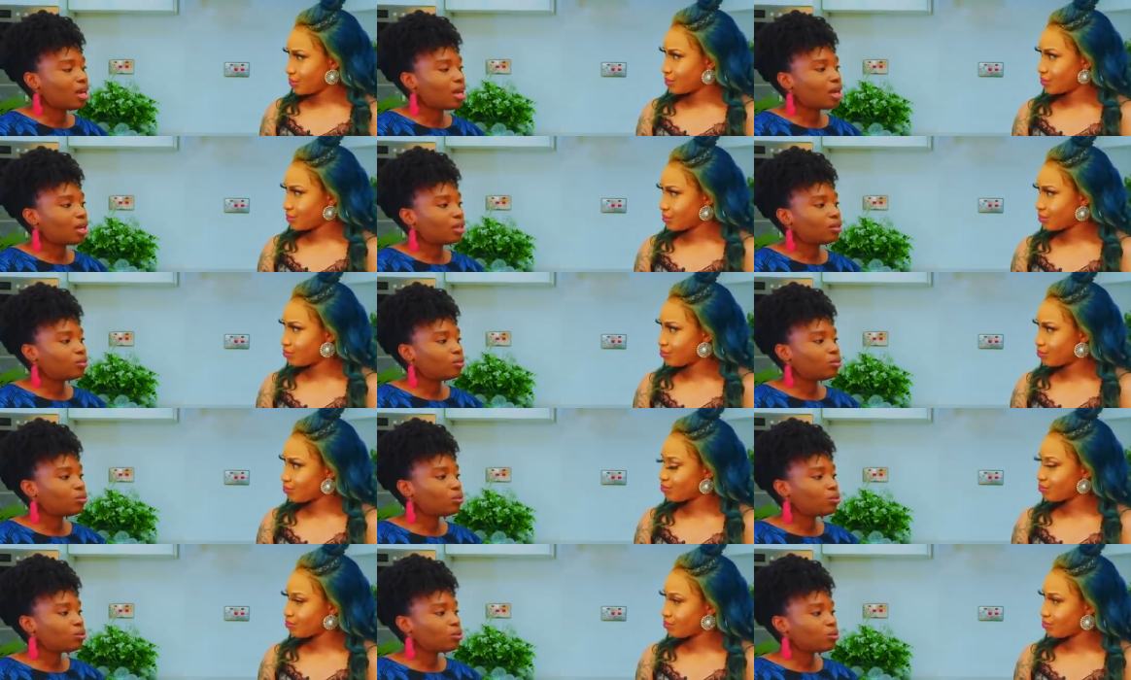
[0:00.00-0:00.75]
Speaker 1: And
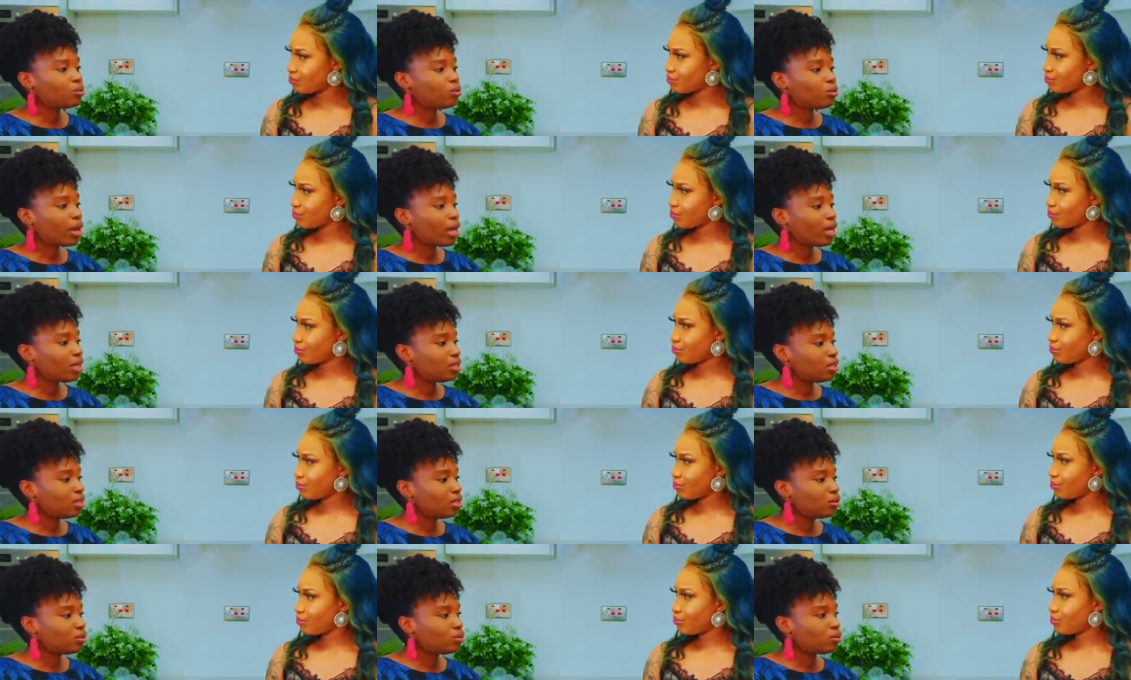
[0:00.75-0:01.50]
through
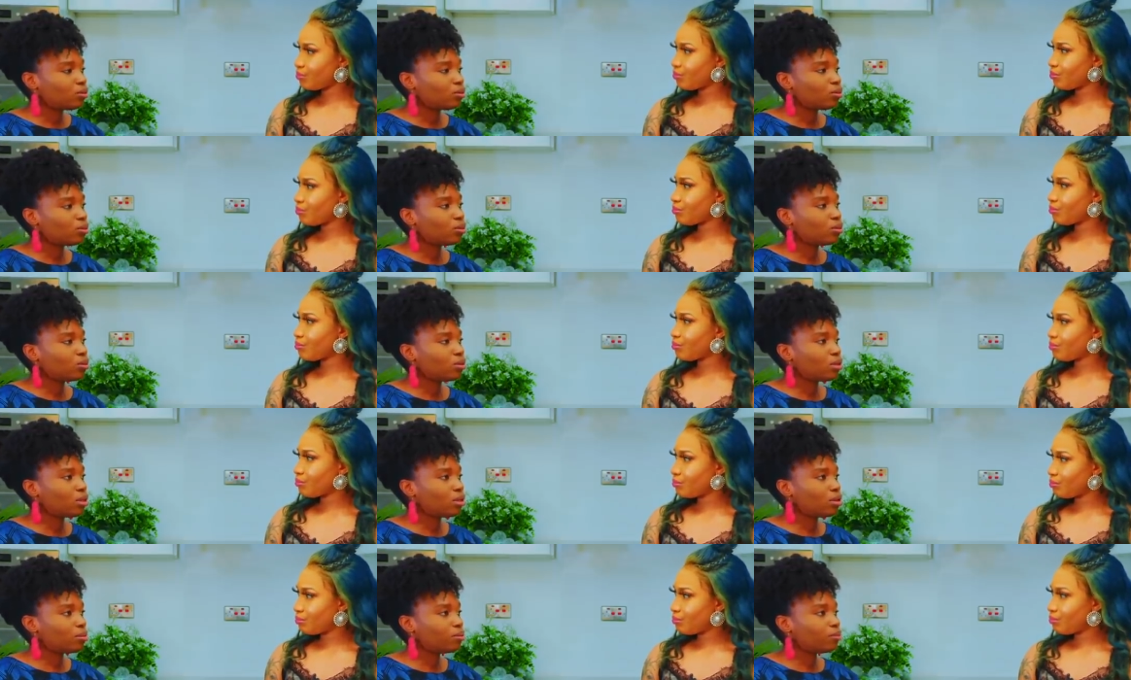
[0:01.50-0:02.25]
writing,
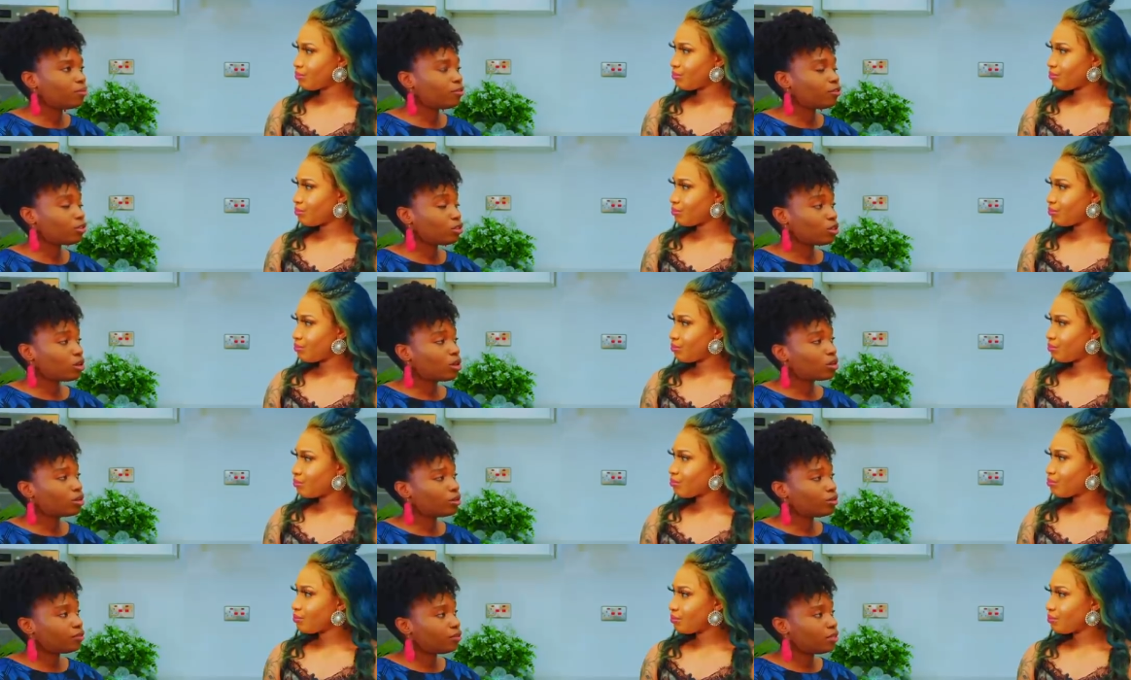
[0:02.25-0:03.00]
through
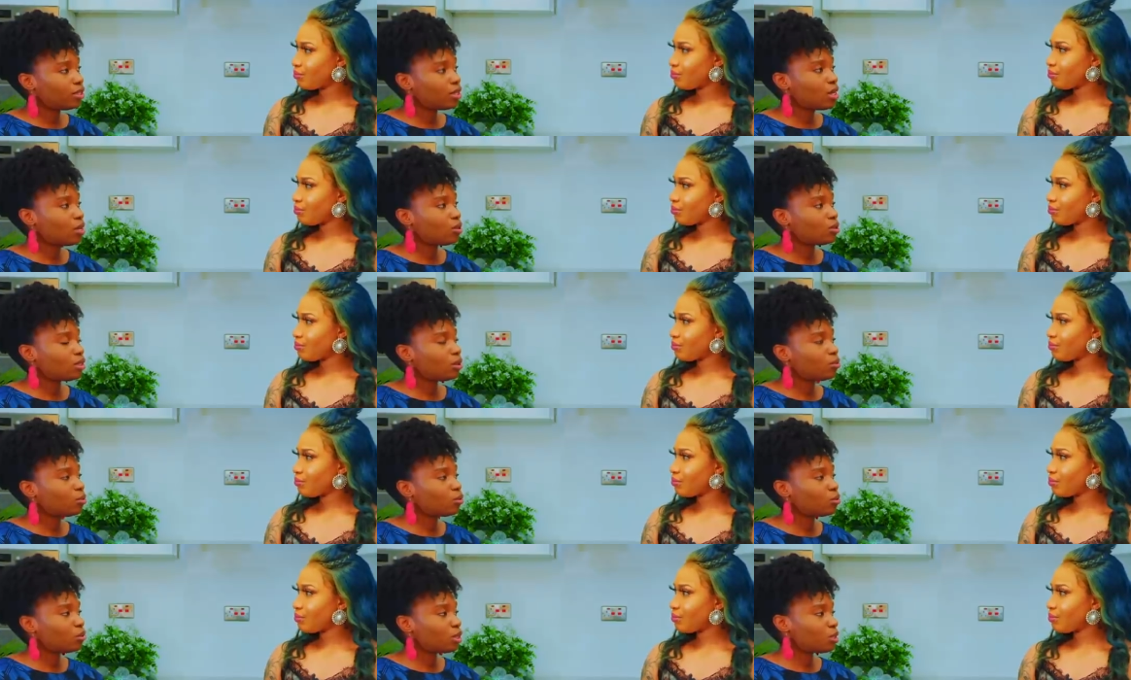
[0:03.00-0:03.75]
photography, I was
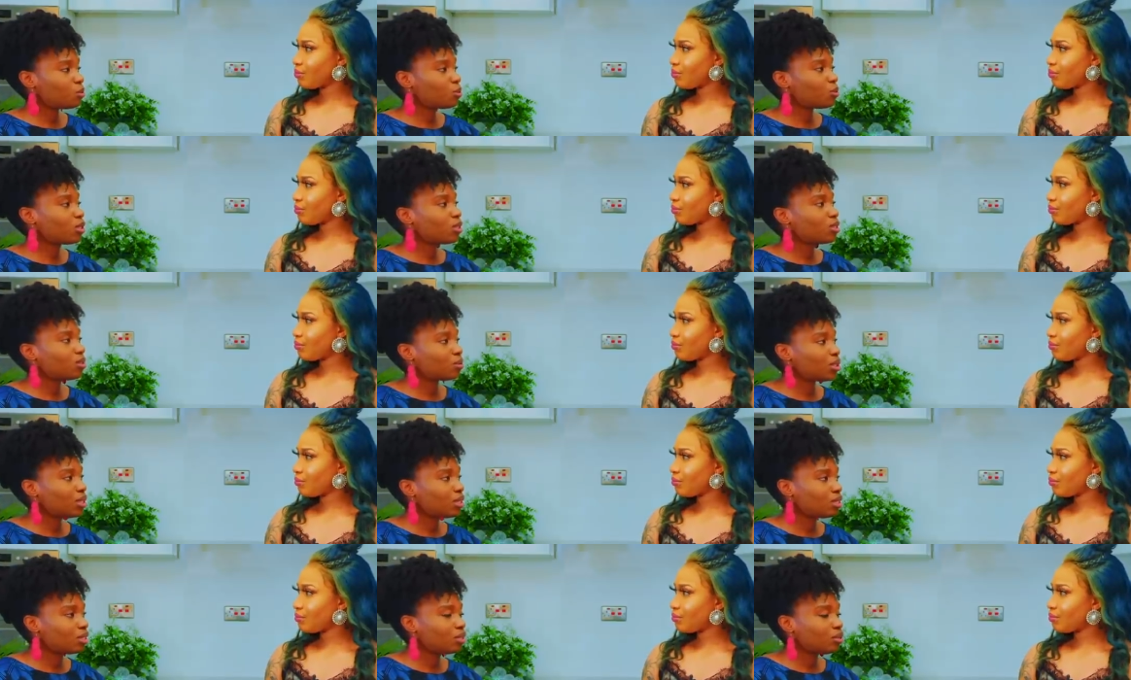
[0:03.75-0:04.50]
able to express
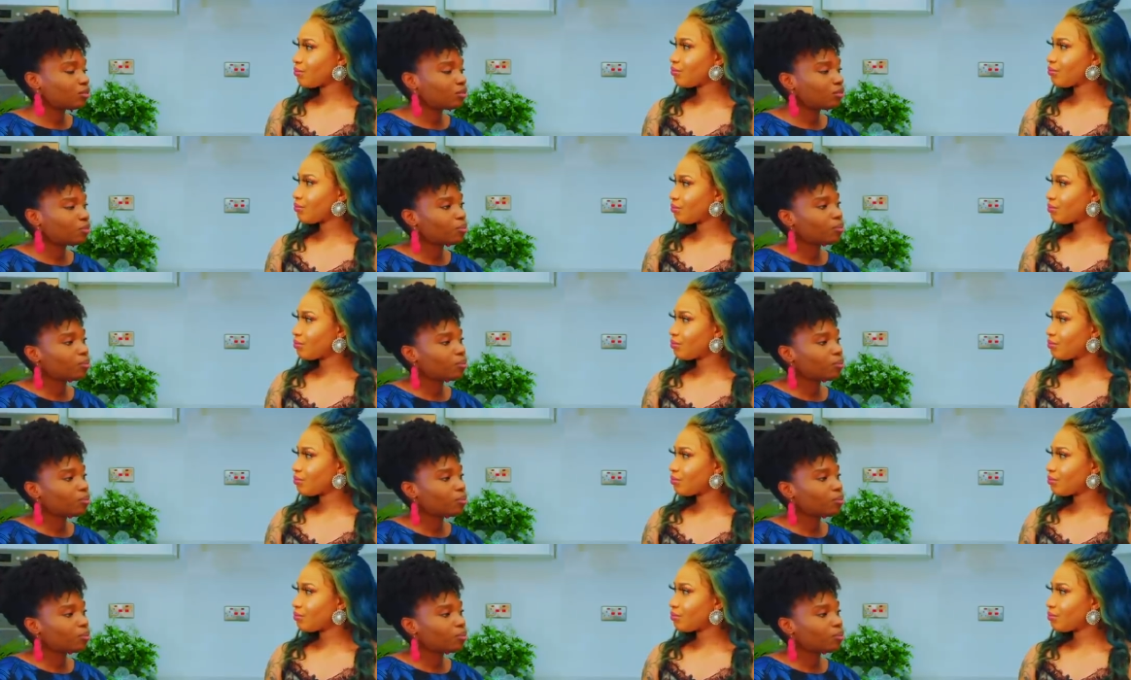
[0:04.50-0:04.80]
myself.